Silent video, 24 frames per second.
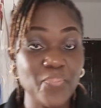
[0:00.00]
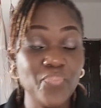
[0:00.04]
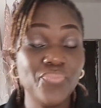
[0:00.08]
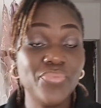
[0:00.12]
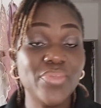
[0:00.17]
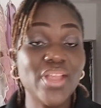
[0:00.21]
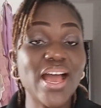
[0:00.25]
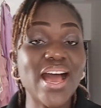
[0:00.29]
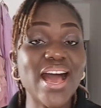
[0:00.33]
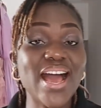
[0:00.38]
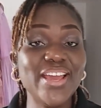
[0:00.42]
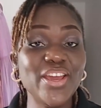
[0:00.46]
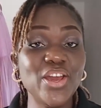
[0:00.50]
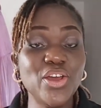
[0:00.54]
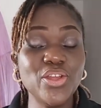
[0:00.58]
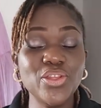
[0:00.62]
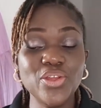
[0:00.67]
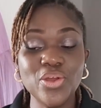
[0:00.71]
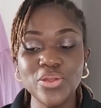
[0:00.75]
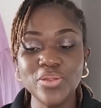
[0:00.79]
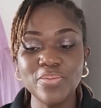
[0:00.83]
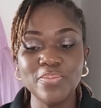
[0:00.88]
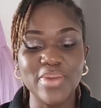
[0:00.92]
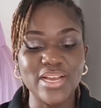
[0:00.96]

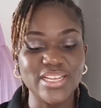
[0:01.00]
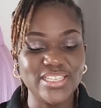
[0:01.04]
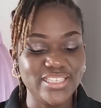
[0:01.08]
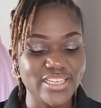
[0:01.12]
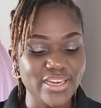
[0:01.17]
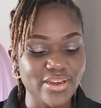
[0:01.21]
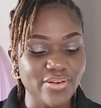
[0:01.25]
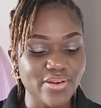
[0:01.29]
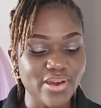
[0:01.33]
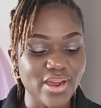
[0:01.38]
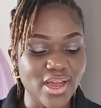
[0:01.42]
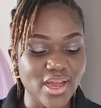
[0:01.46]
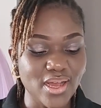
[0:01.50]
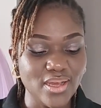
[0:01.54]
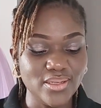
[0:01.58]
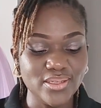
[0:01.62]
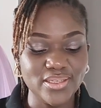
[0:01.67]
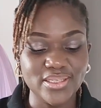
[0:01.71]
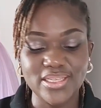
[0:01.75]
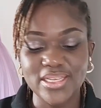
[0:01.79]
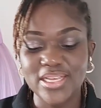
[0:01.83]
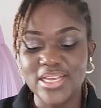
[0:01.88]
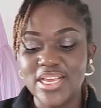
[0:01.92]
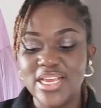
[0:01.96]
Iron-on materials
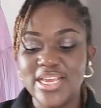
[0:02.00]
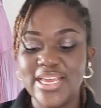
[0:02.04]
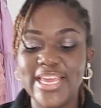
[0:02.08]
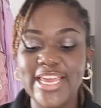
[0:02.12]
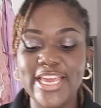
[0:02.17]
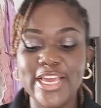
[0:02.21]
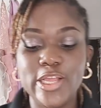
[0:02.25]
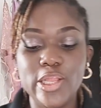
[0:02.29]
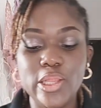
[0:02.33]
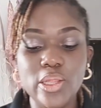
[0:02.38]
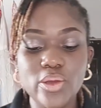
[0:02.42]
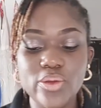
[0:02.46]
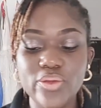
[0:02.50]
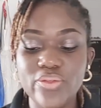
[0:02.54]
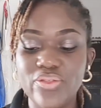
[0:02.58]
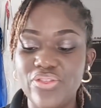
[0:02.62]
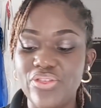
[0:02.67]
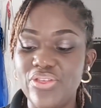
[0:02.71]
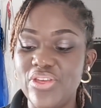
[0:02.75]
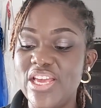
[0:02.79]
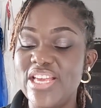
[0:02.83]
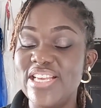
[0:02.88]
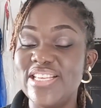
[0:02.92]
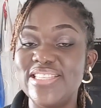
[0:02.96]
include
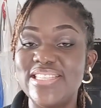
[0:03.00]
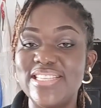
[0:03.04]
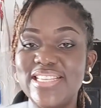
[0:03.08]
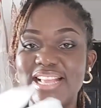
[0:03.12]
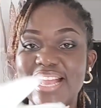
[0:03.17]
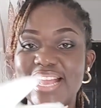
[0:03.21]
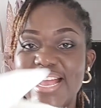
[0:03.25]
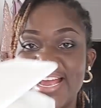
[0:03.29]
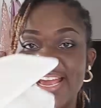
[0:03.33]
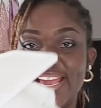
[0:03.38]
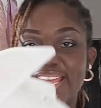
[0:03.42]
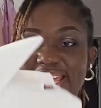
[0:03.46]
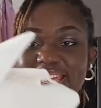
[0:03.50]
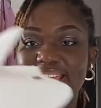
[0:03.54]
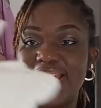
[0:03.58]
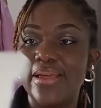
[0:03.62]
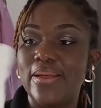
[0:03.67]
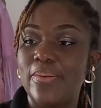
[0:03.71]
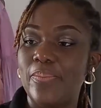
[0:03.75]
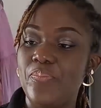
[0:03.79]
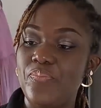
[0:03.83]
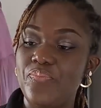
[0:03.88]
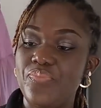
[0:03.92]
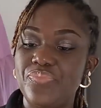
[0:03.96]
things like
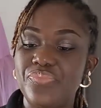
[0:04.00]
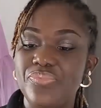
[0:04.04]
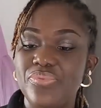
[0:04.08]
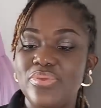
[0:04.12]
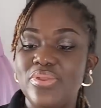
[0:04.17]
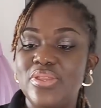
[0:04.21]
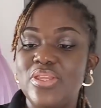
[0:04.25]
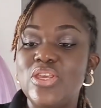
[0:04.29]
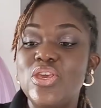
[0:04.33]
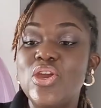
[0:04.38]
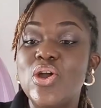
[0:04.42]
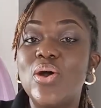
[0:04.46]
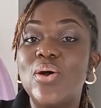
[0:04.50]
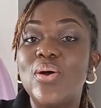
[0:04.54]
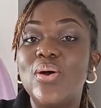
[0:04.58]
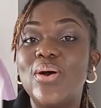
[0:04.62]
your